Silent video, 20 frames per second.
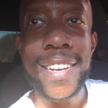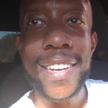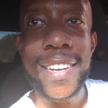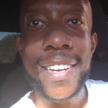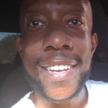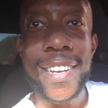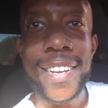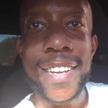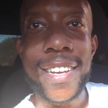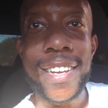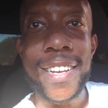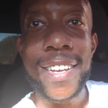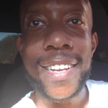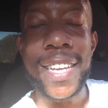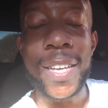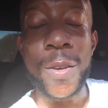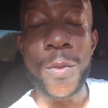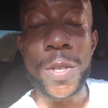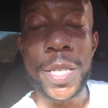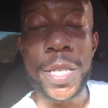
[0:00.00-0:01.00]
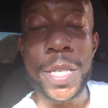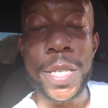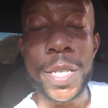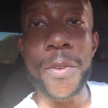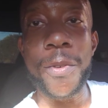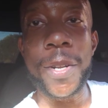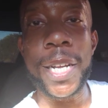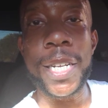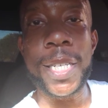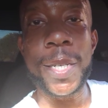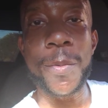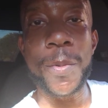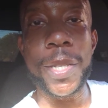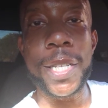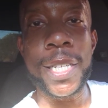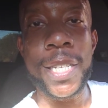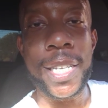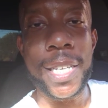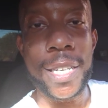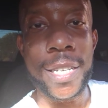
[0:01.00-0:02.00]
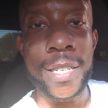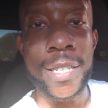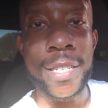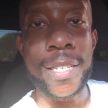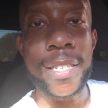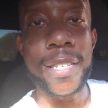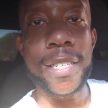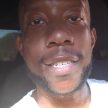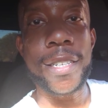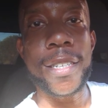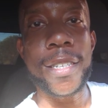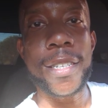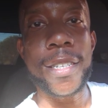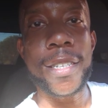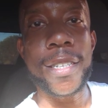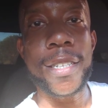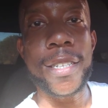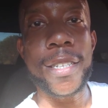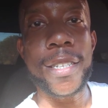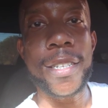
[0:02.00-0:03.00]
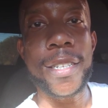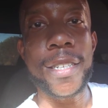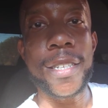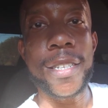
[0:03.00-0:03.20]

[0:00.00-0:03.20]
he wants to build a relationship with his kids. All of them.